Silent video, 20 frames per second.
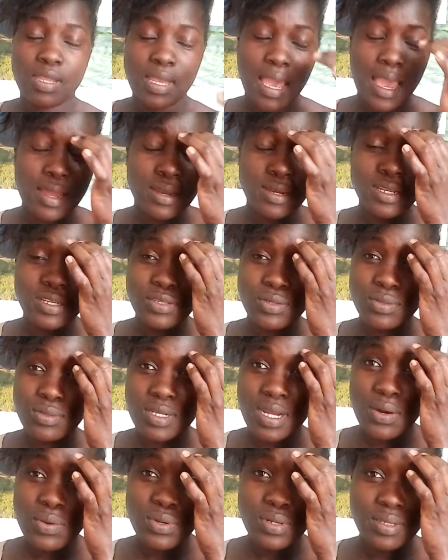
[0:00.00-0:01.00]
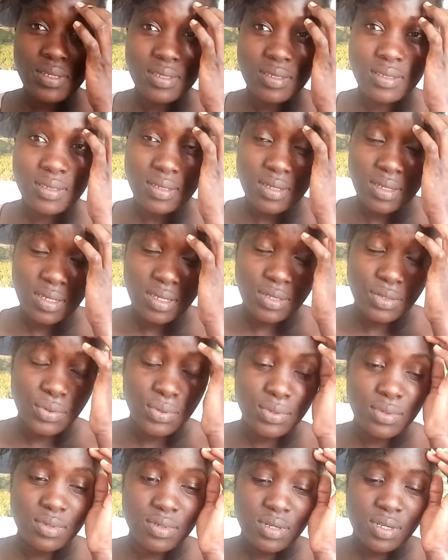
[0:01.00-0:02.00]
I reached the town. It
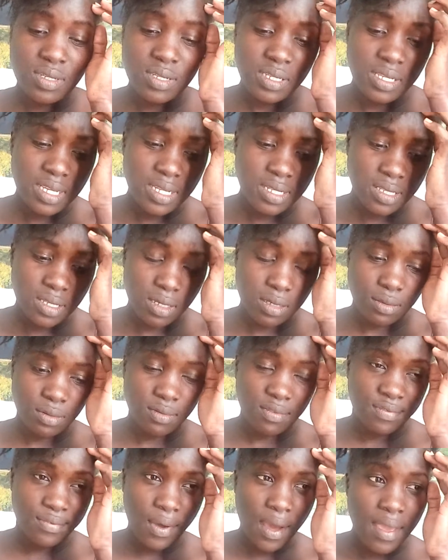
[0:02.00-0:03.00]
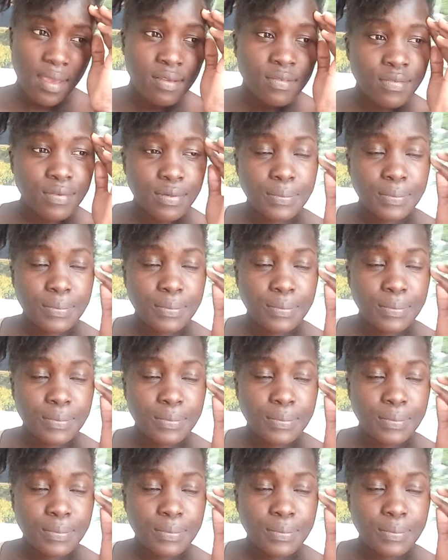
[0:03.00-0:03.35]
was already getting to 5.